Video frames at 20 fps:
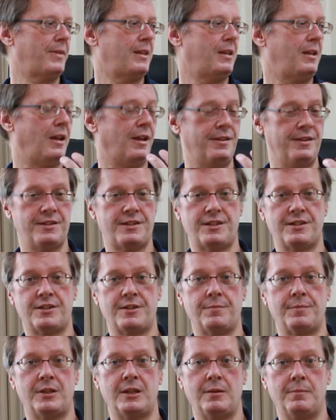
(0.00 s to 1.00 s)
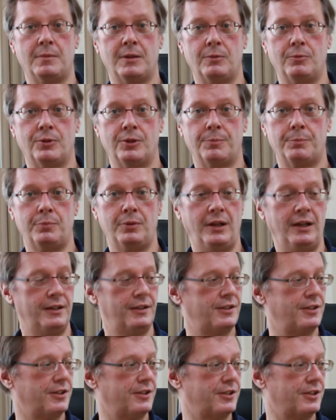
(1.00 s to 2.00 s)
And this is something you might want to
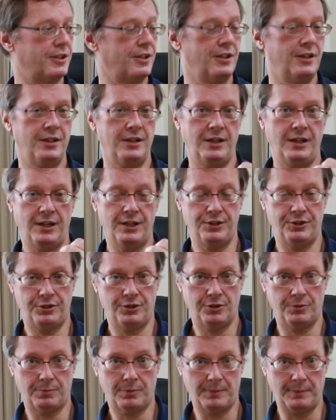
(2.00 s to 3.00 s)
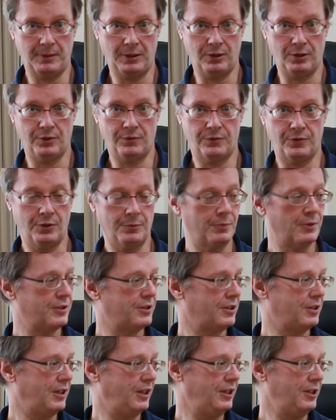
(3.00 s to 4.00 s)
practice as you're preparing for your
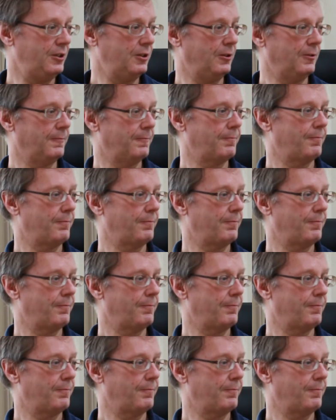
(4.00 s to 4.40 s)
presentation.